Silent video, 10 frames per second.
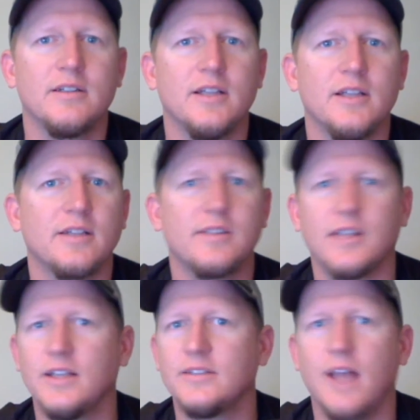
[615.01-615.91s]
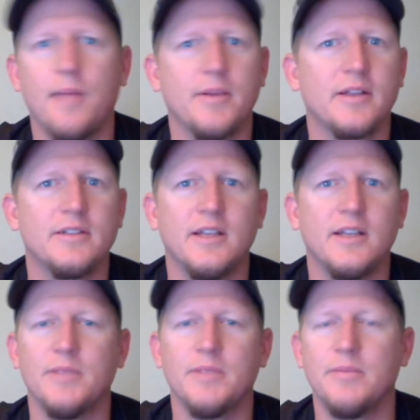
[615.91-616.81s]
yesterday's topic,
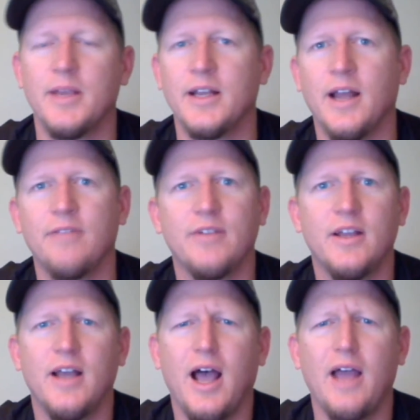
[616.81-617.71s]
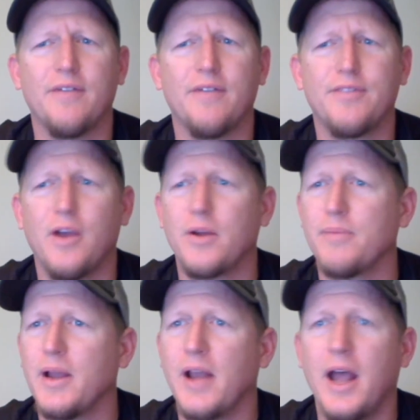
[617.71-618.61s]
contentment. Man, I have thought
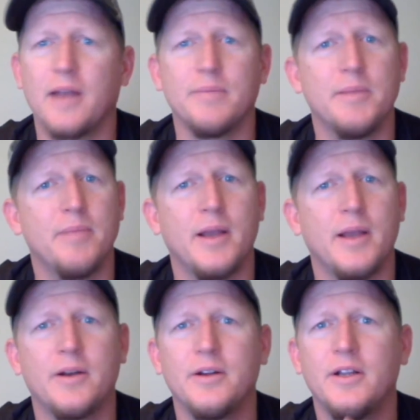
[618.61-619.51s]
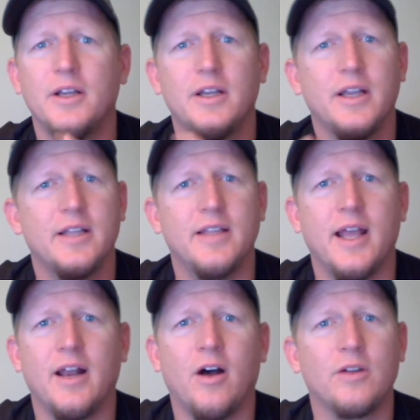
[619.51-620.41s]
about how to be better at
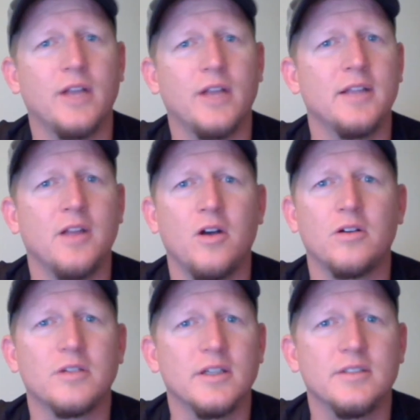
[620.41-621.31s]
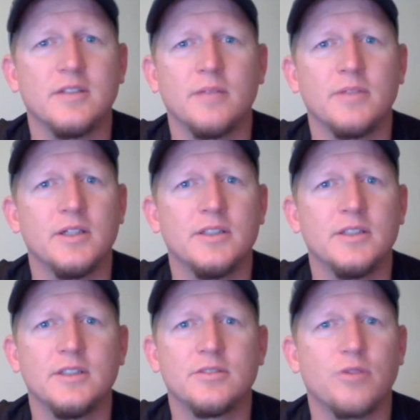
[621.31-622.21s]
that all night long. It's something
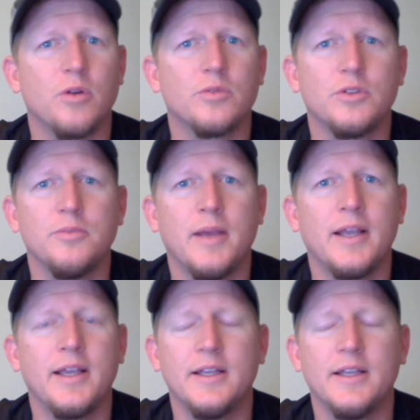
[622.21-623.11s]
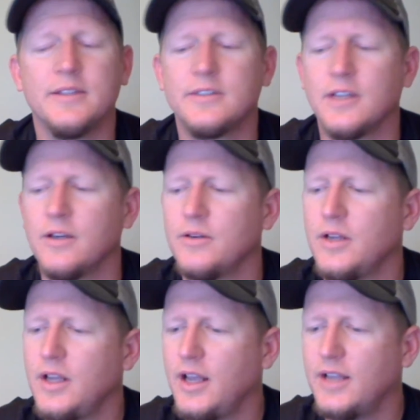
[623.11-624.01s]
that just rolled through my head. So
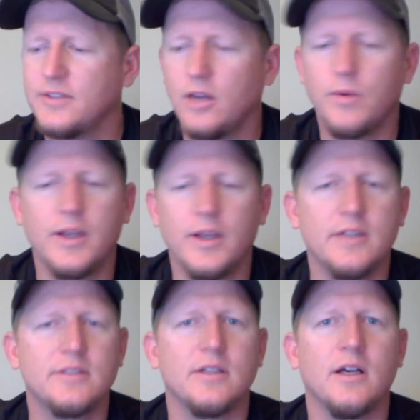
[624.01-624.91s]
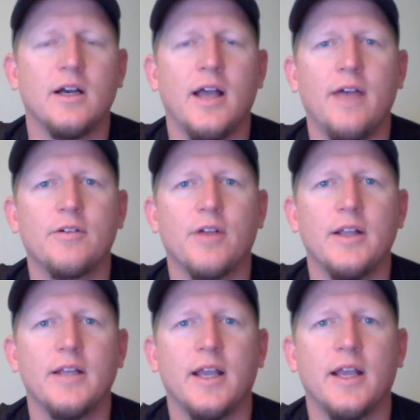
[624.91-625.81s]
as always, have a
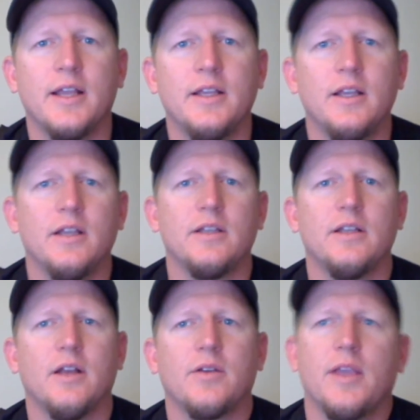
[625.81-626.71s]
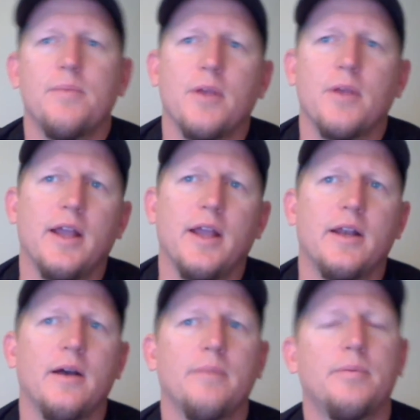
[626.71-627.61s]
great day. Keep your
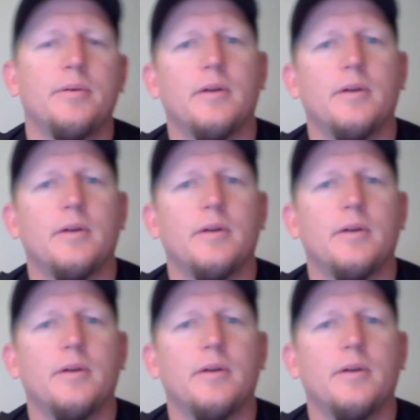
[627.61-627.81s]
head up.